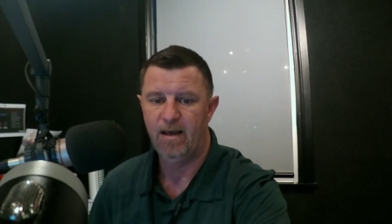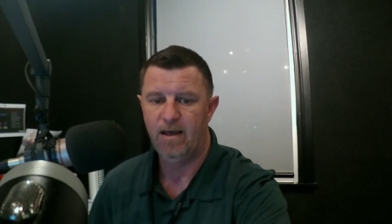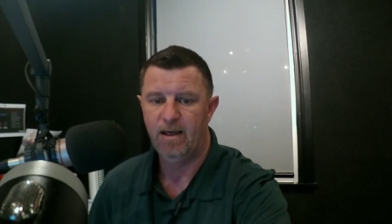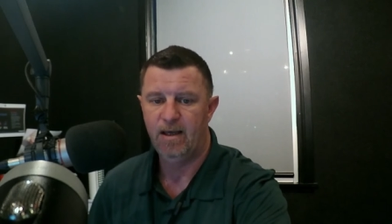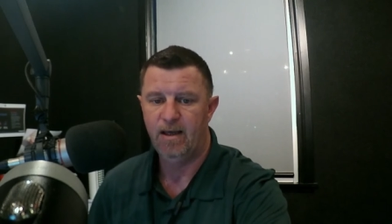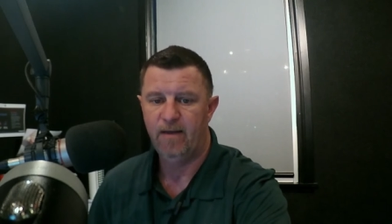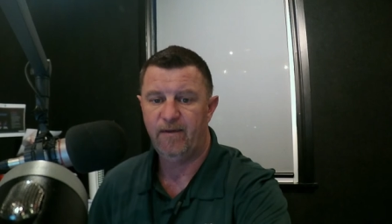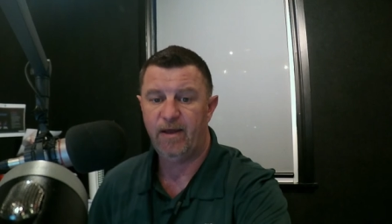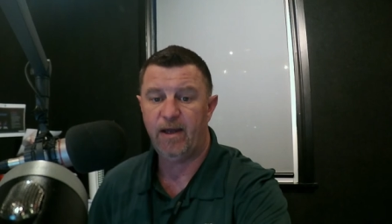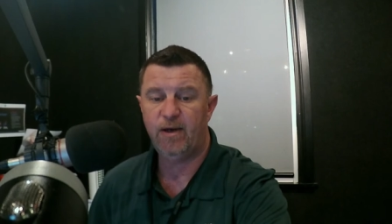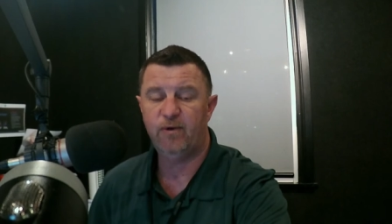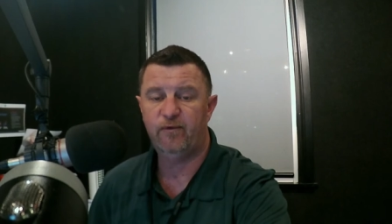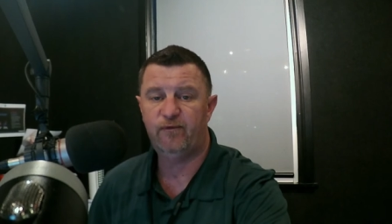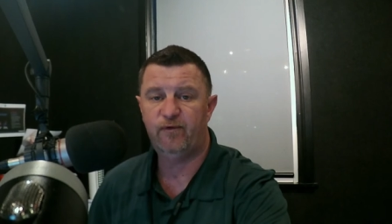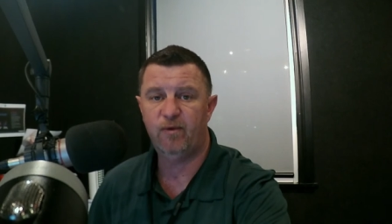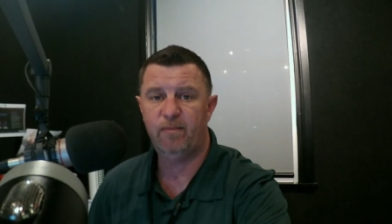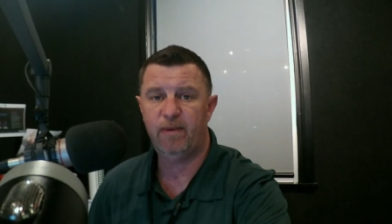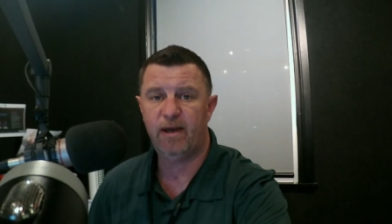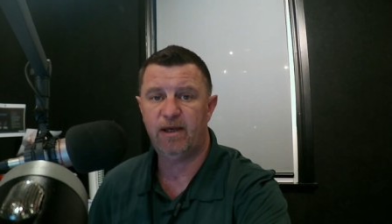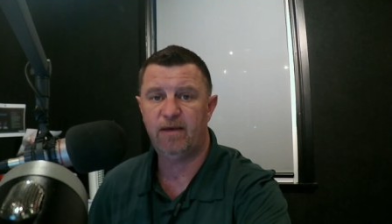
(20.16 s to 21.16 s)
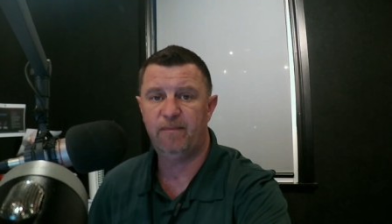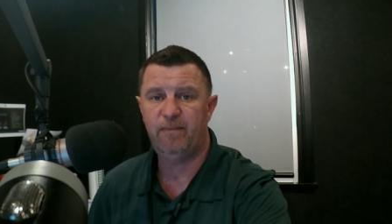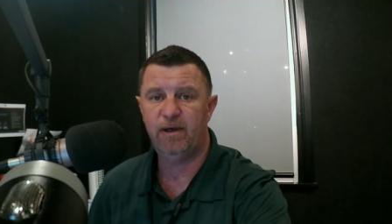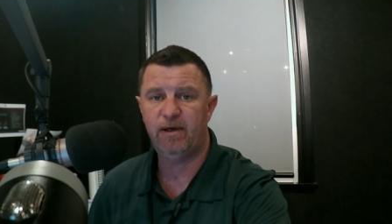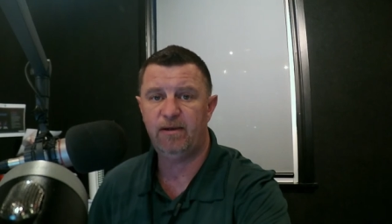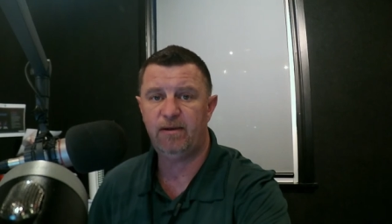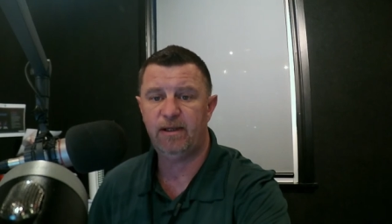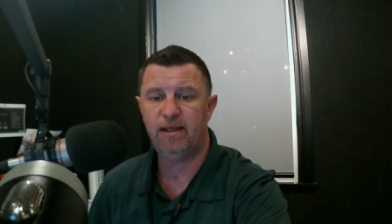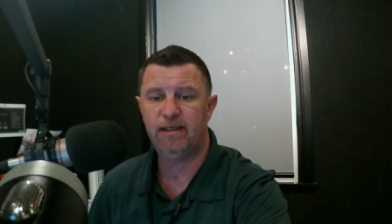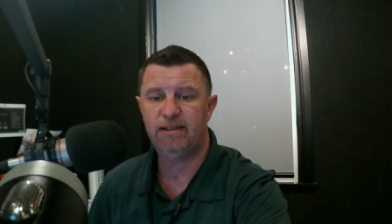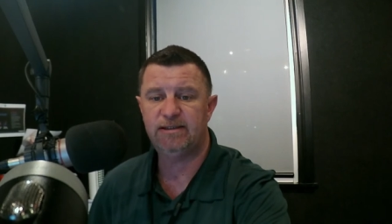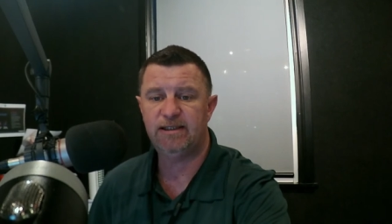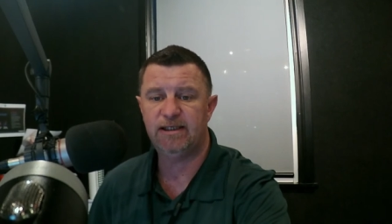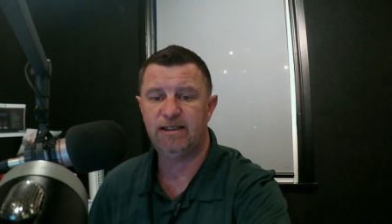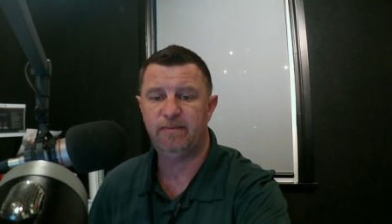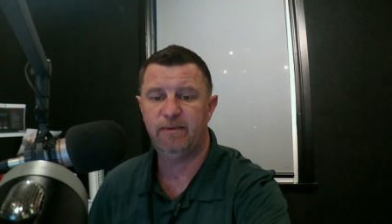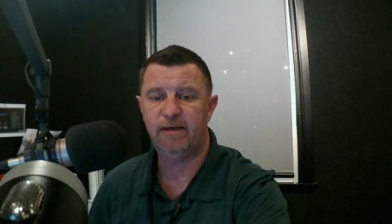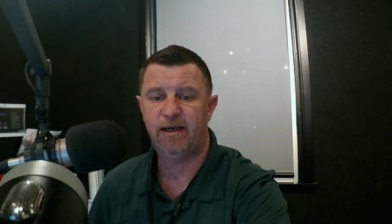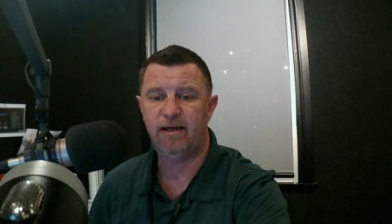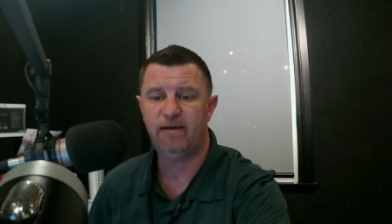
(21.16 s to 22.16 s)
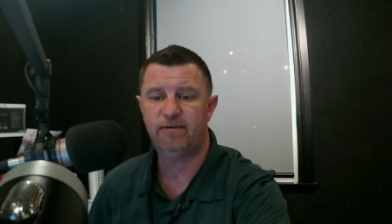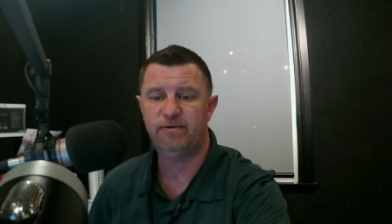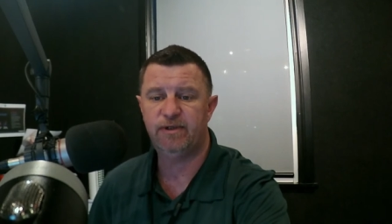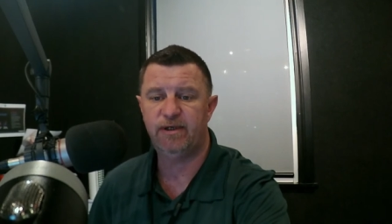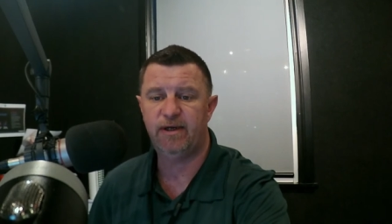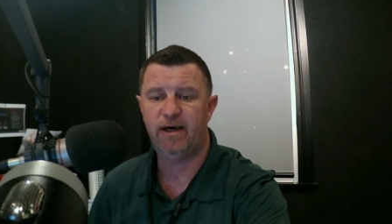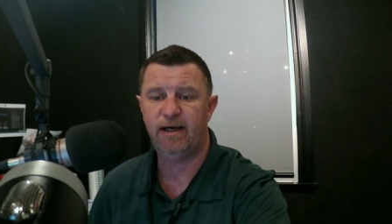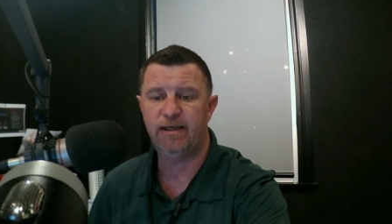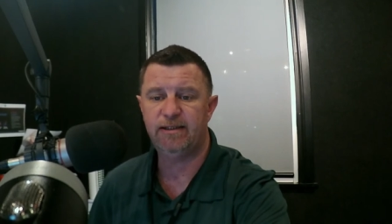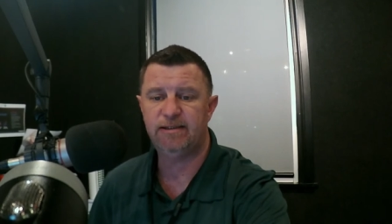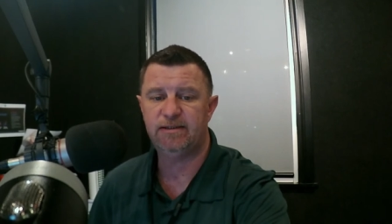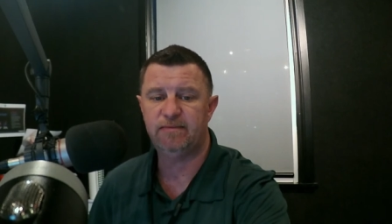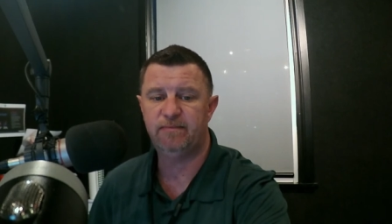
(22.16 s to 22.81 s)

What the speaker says: The annual food bank appeal is set to be held tonight,